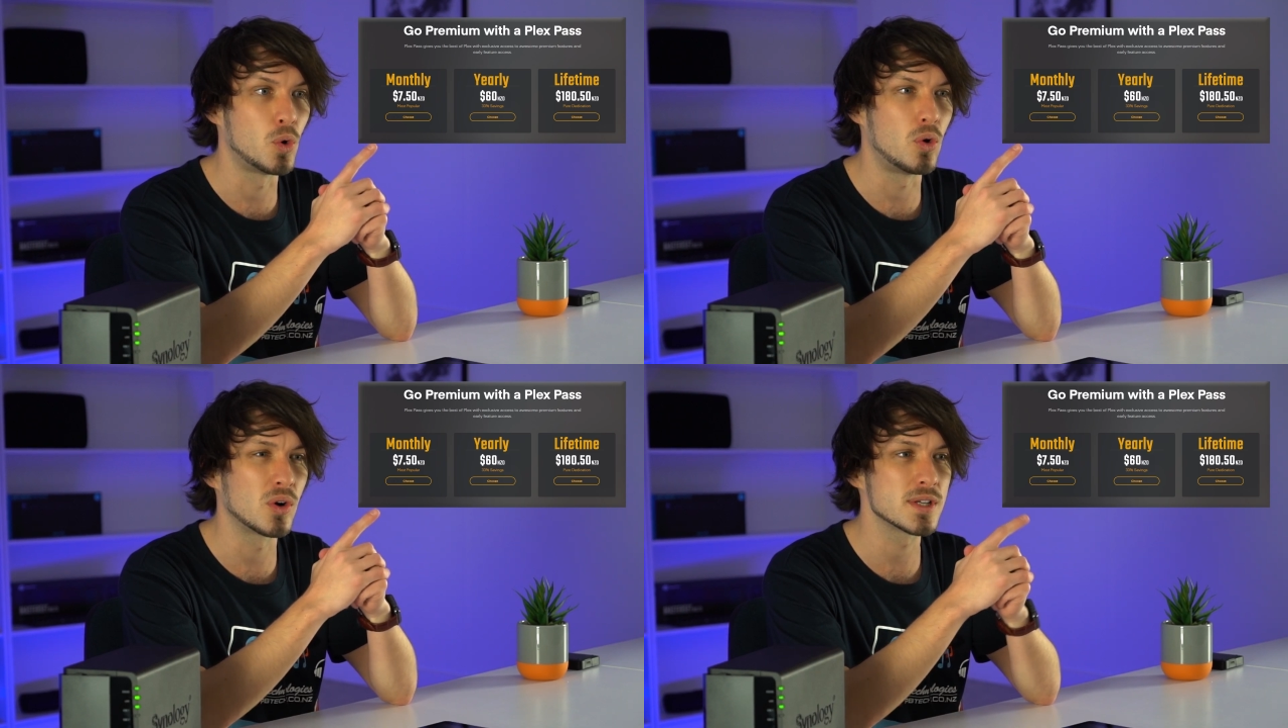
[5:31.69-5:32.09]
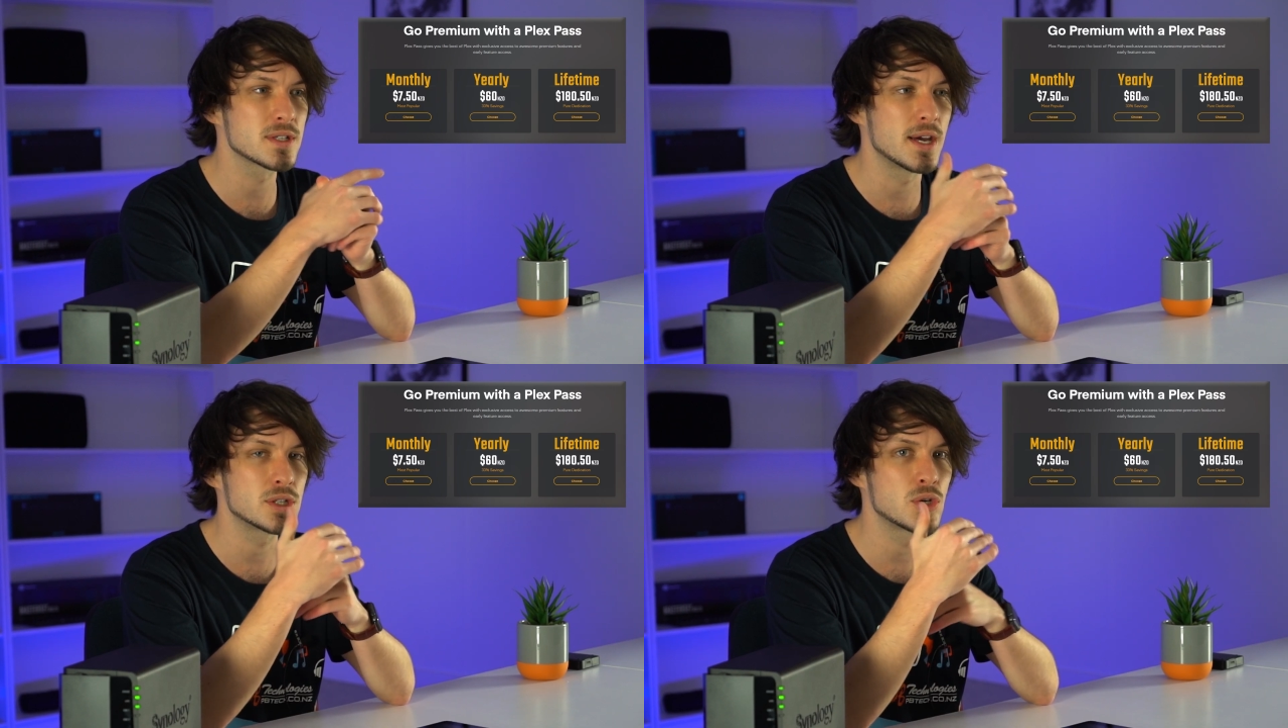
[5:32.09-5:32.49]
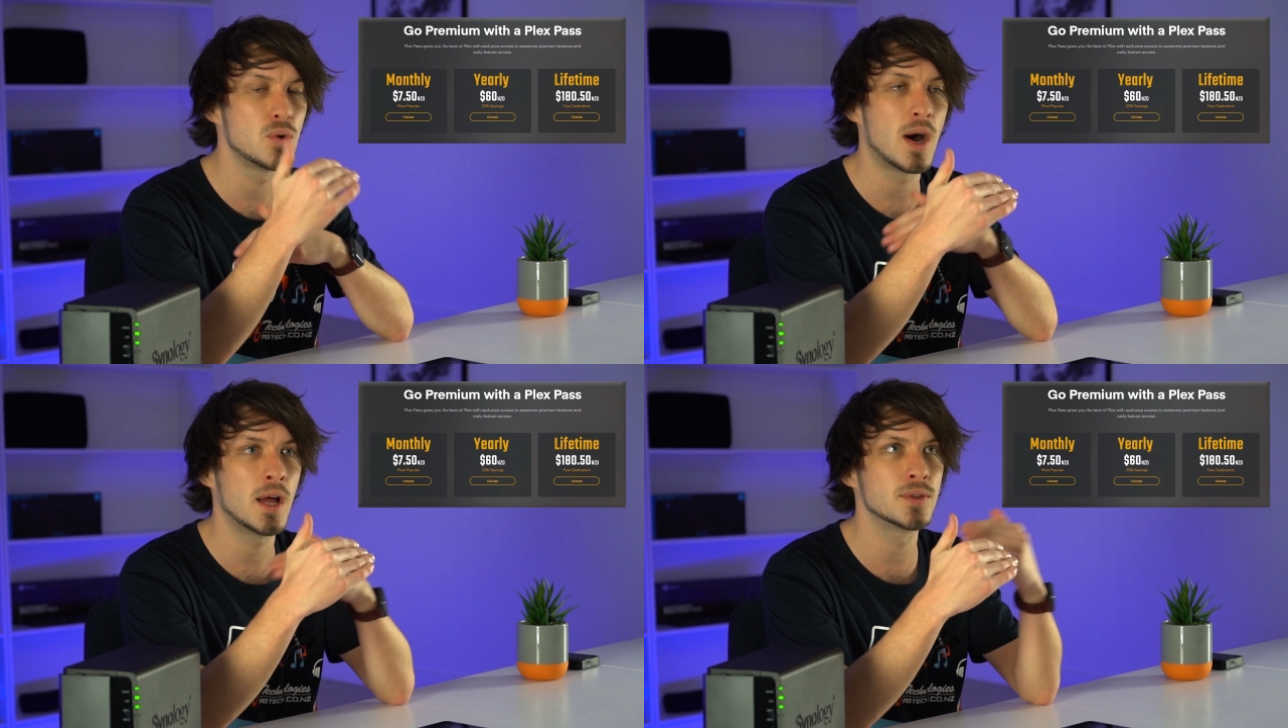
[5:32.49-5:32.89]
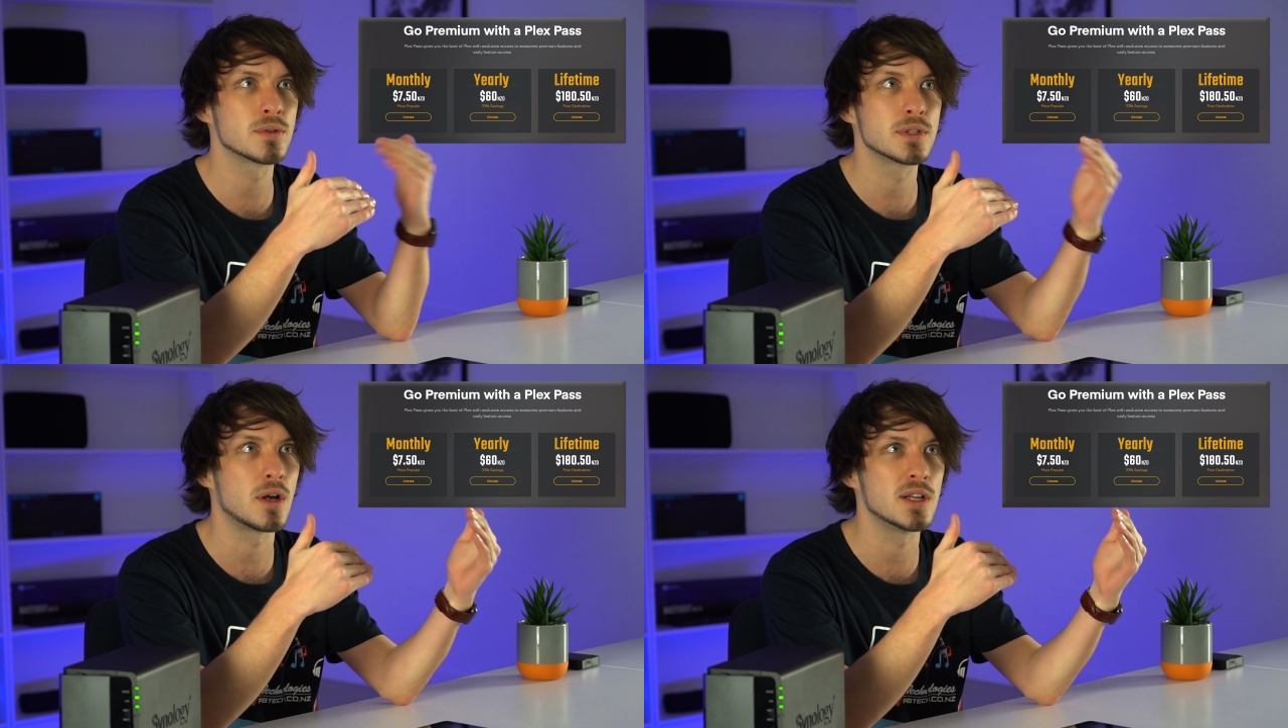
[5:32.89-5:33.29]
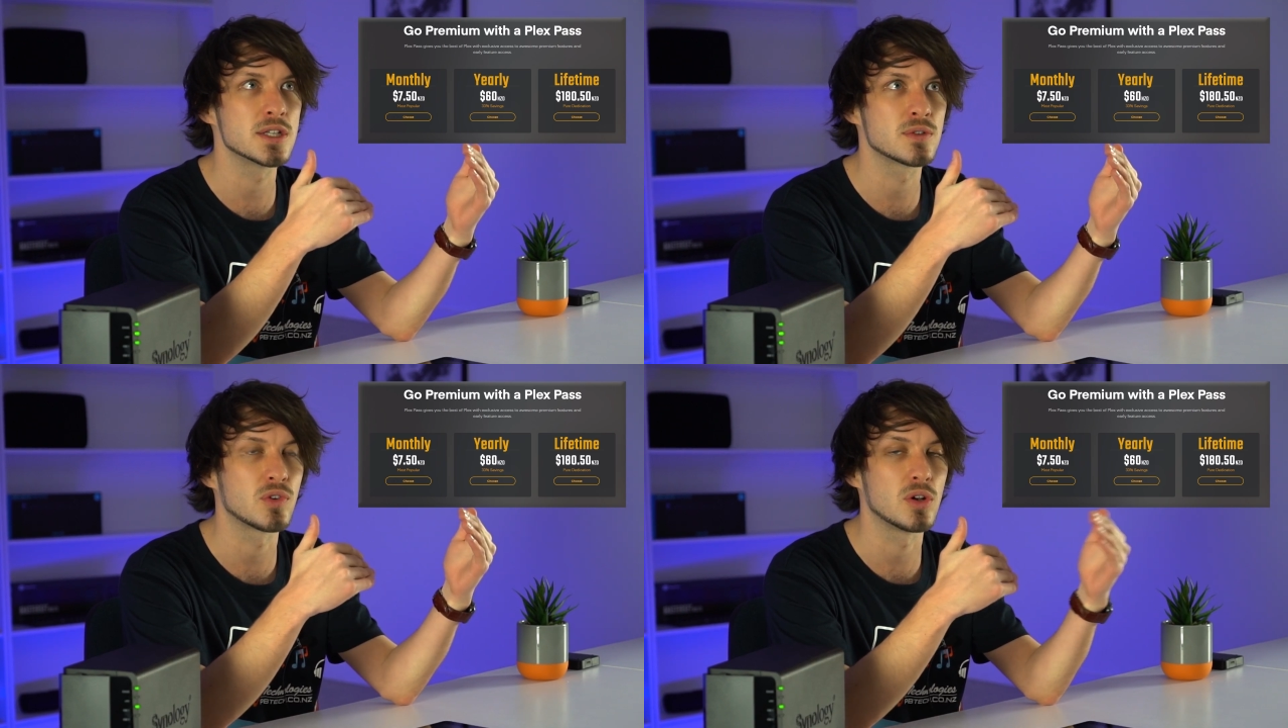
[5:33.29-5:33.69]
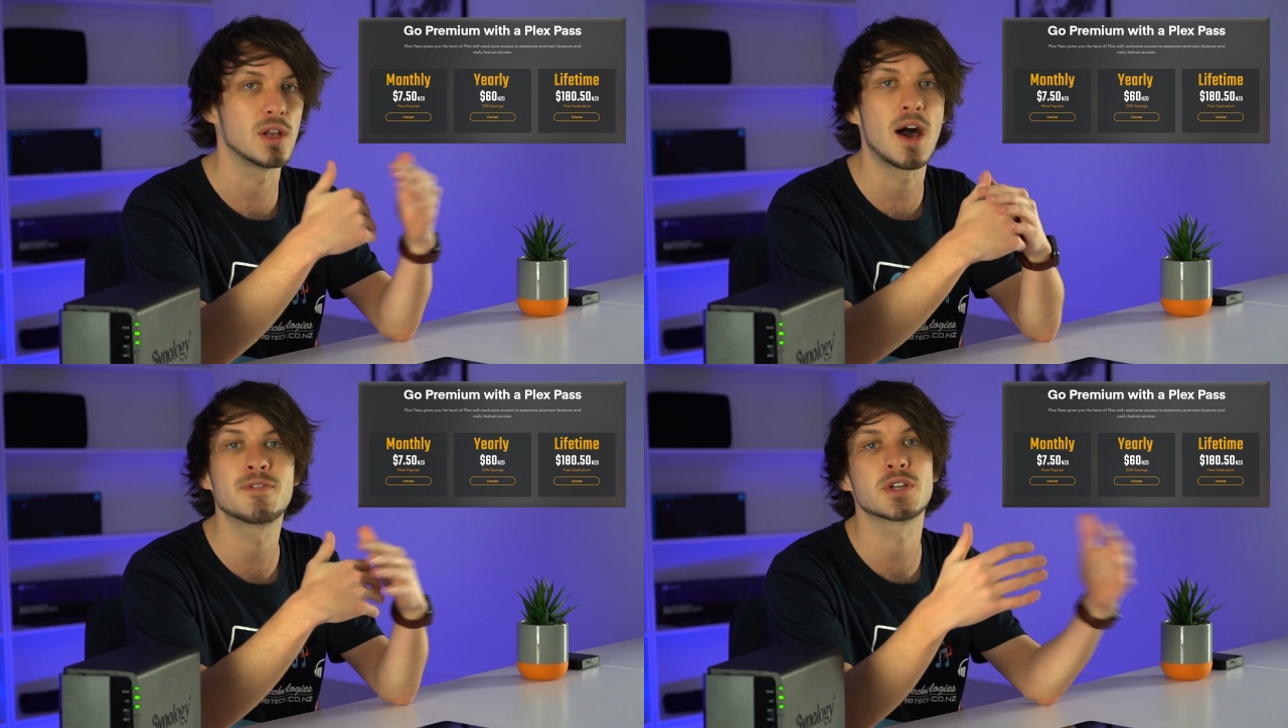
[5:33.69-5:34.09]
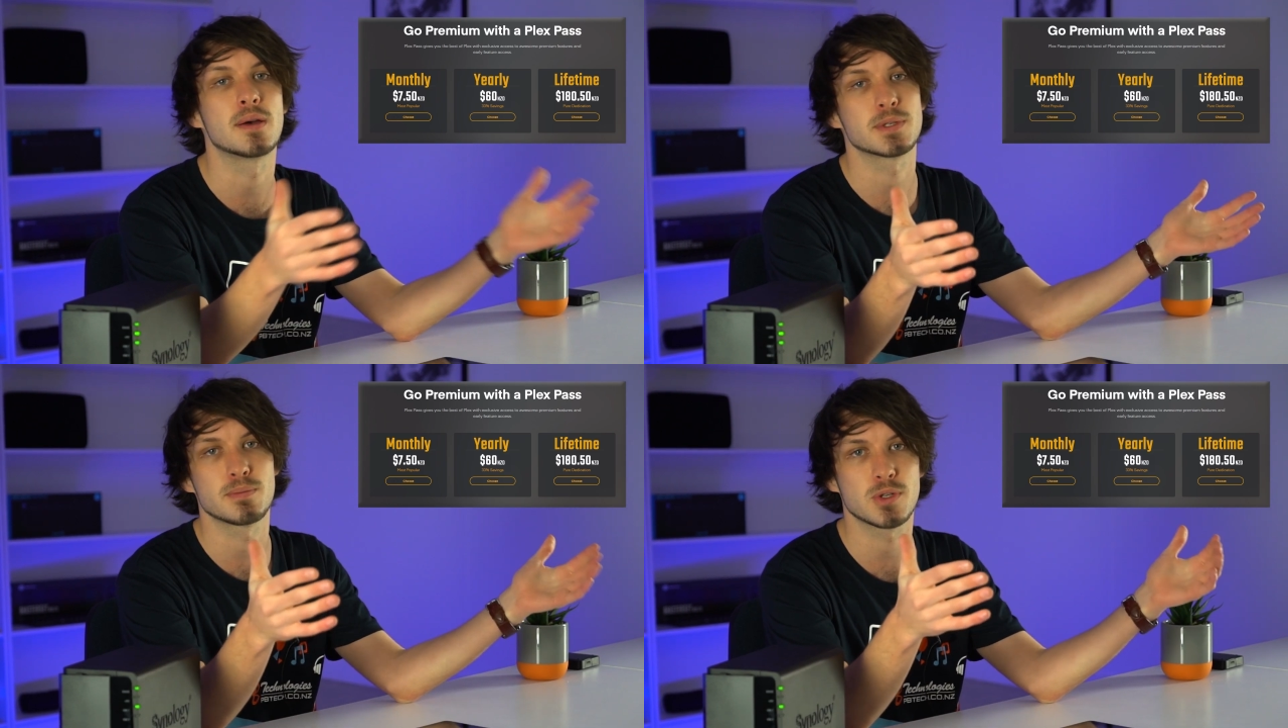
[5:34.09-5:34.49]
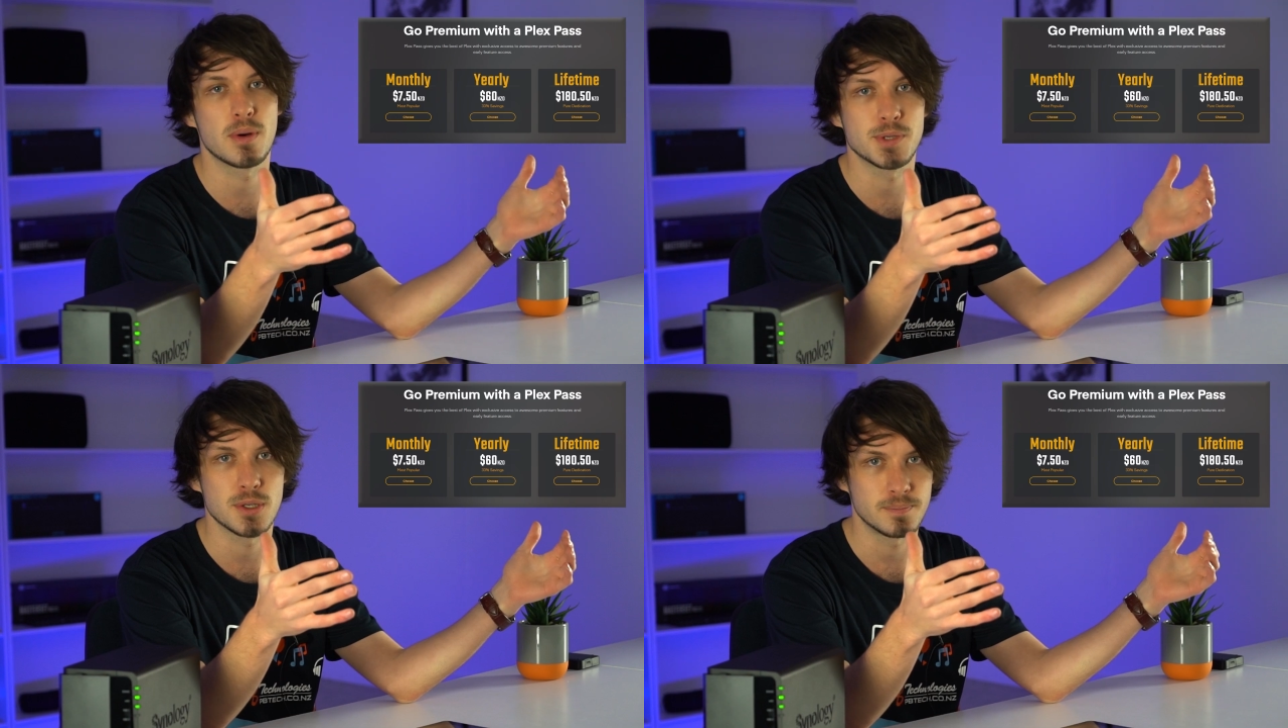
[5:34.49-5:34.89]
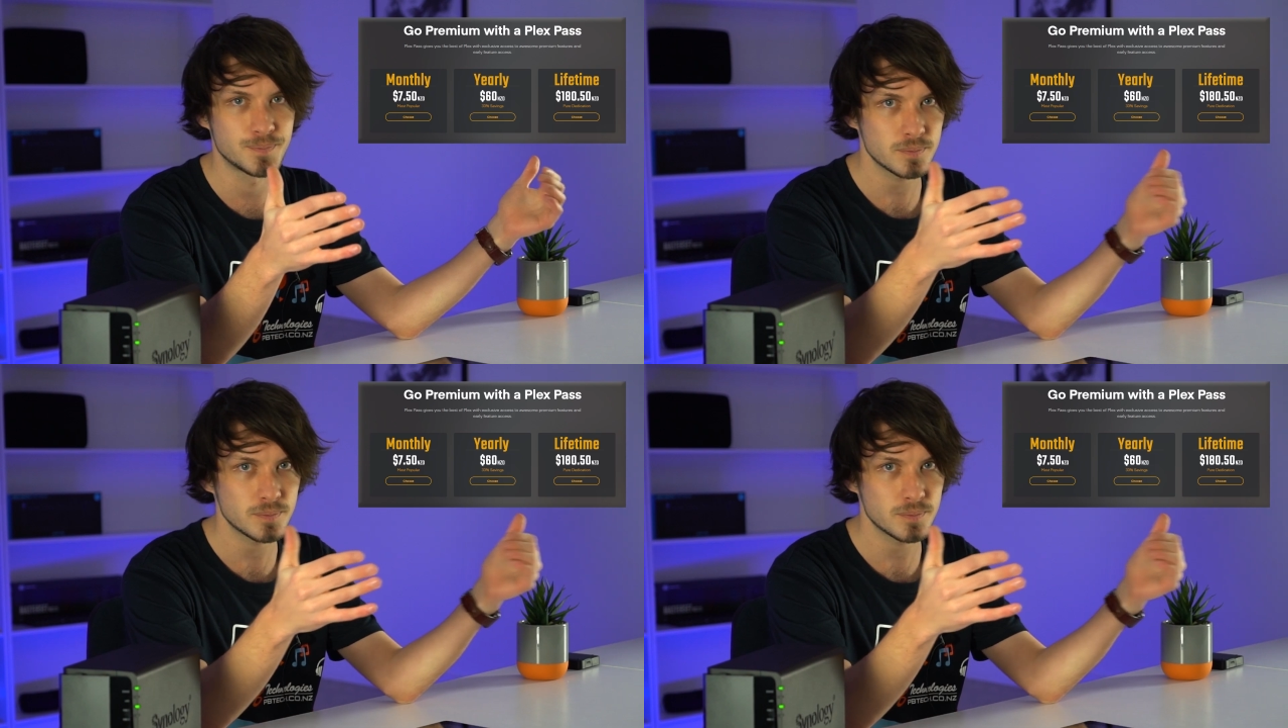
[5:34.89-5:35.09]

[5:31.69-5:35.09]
or it's like $200 for a lifetime subscription.